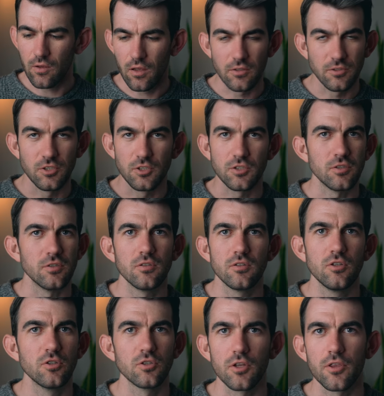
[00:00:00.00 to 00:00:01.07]
I'll just
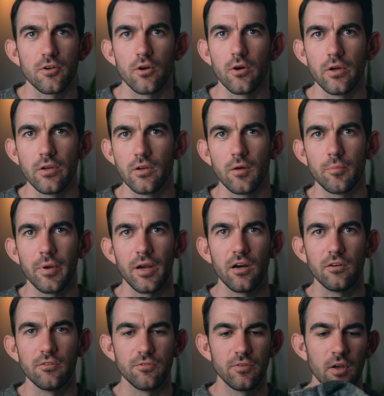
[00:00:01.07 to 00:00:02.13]
usually throw in a pair
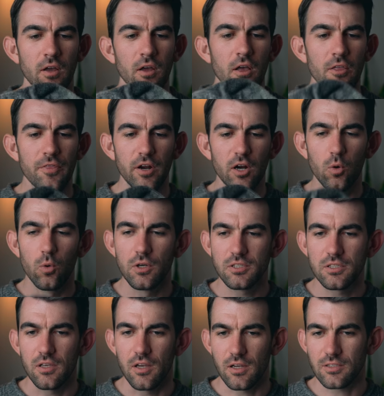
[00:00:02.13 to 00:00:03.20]
of thicker wool
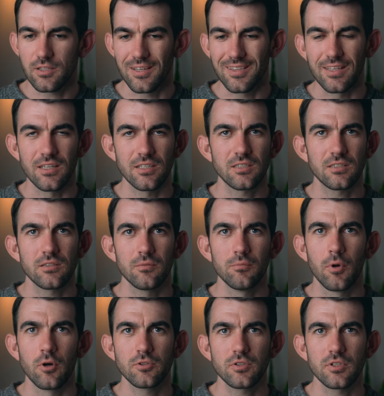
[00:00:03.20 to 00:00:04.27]
socks like this,
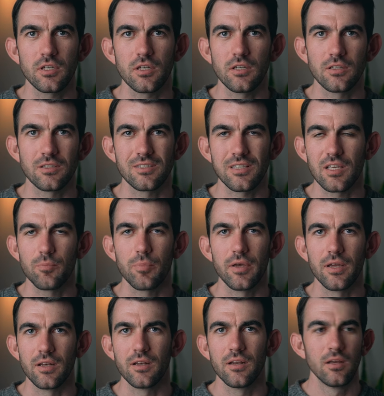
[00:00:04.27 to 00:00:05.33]
mostly to sleep
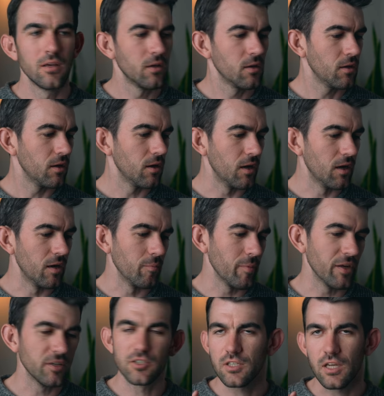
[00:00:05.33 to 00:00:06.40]
in, um,
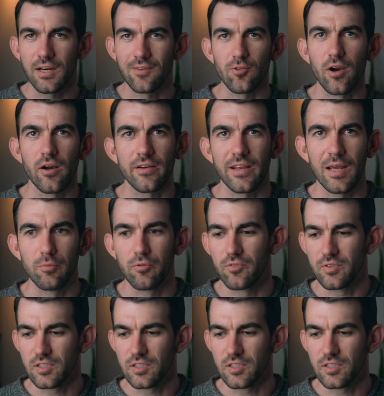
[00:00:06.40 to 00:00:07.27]
and just kind of around camp if